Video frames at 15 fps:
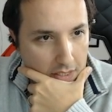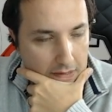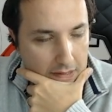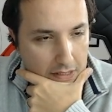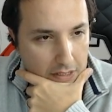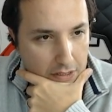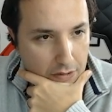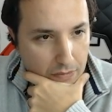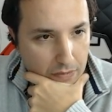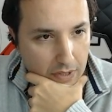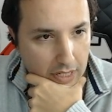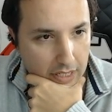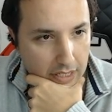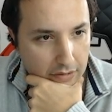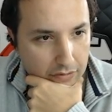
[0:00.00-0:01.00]
So
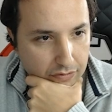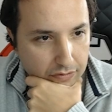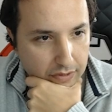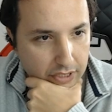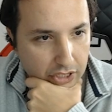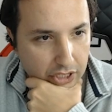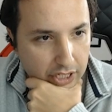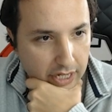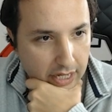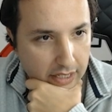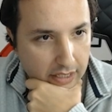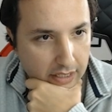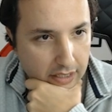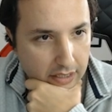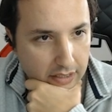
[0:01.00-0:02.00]
what if we check?
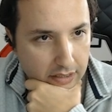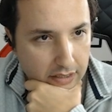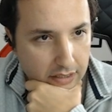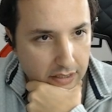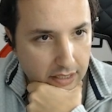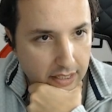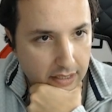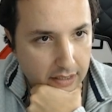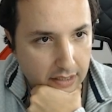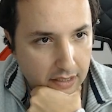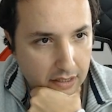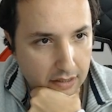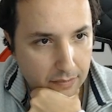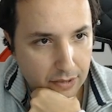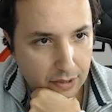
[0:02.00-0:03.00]
Knight
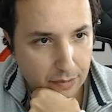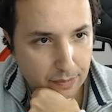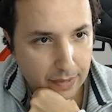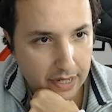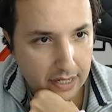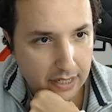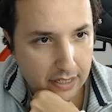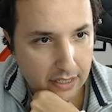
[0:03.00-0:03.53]
comes back.